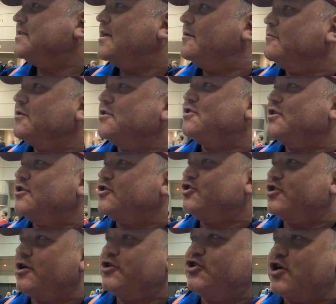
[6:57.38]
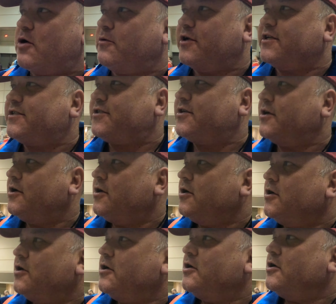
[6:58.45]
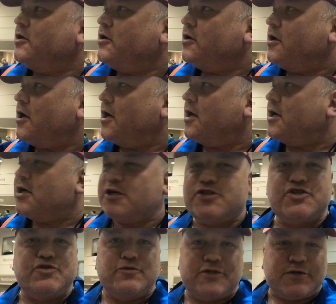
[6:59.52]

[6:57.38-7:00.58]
his name is Jonas uh,